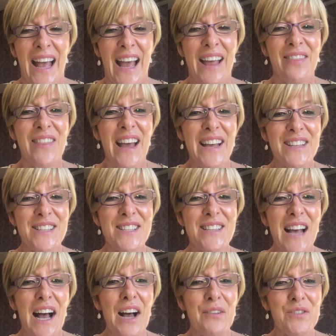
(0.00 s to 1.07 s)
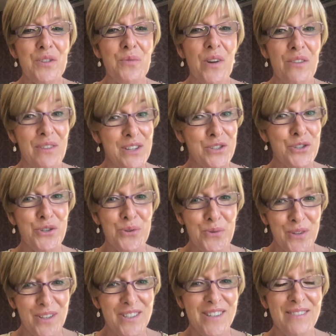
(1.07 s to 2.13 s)
and that's after we've
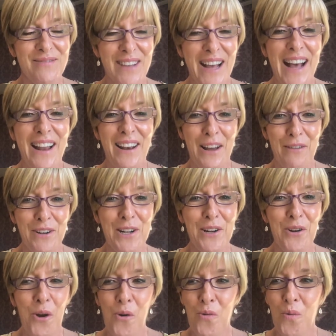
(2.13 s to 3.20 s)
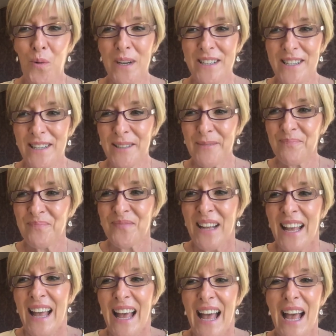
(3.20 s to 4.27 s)
endured our lovely long winter,
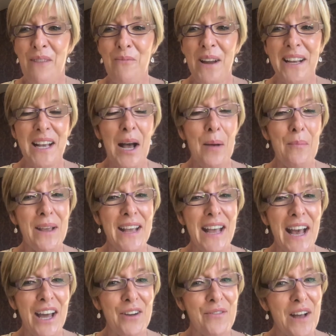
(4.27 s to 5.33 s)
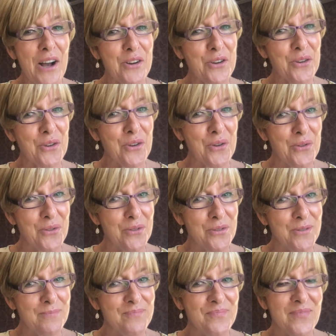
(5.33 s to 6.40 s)
and we're coming out of our
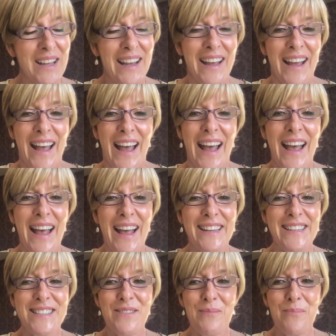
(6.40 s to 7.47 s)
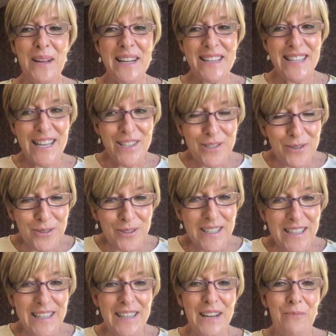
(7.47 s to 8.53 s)
cocoon and being nestled
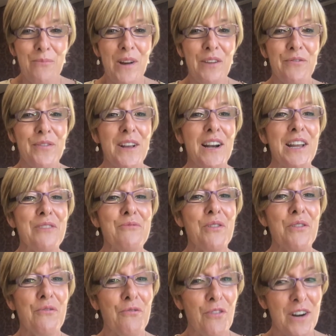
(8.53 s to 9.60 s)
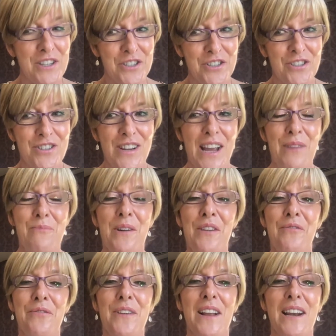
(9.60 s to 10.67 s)
in, and we're feeling refreshed and we're
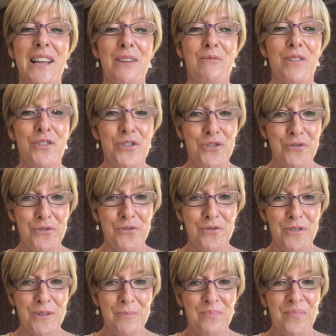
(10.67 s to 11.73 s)
feeling renewed.